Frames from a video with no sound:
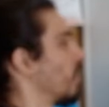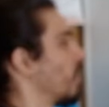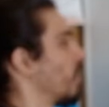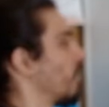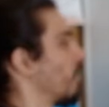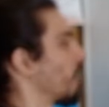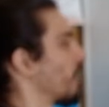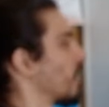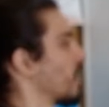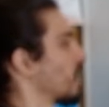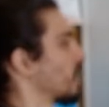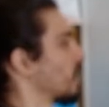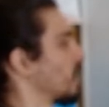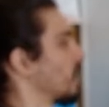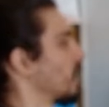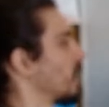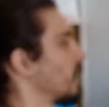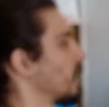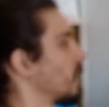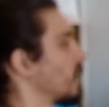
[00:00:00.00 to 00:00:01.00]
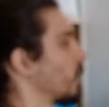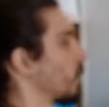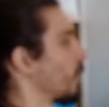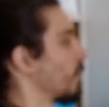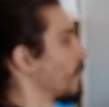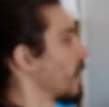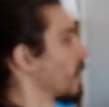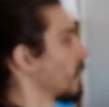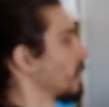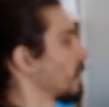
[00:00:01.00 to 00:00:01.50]
Let's see the
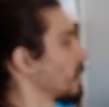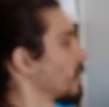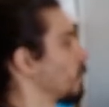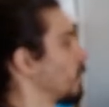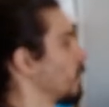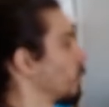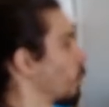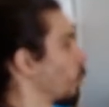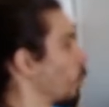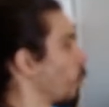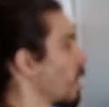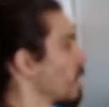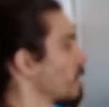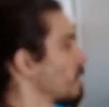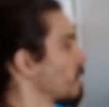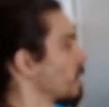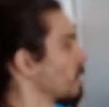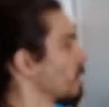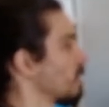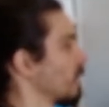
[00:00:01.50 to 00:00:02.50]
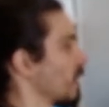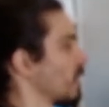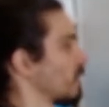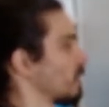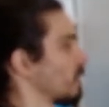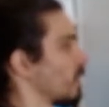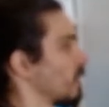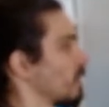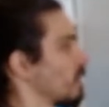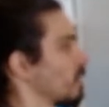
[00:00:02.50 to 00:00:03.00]
connection between one and
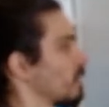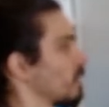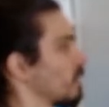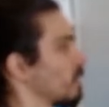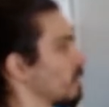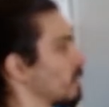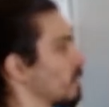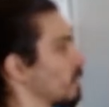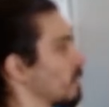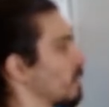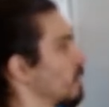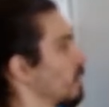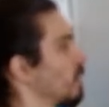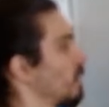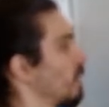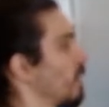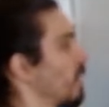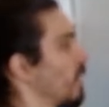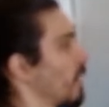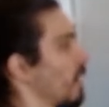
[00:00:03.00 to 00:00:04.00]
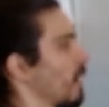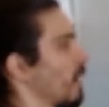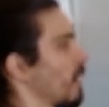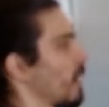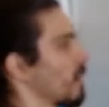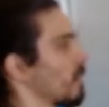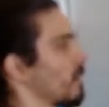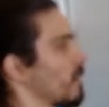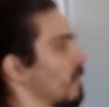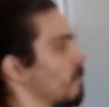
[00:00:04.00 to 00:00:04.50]
theta
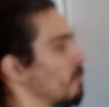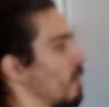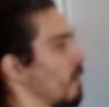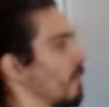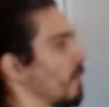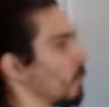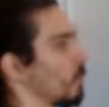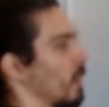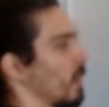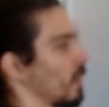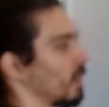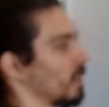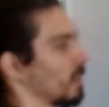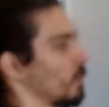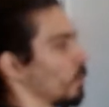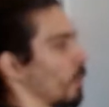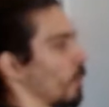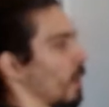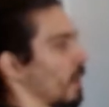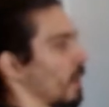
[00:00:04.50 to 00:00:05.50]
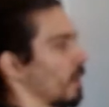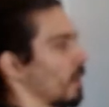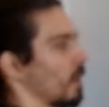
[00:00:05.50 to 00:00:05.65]
and the value x and y.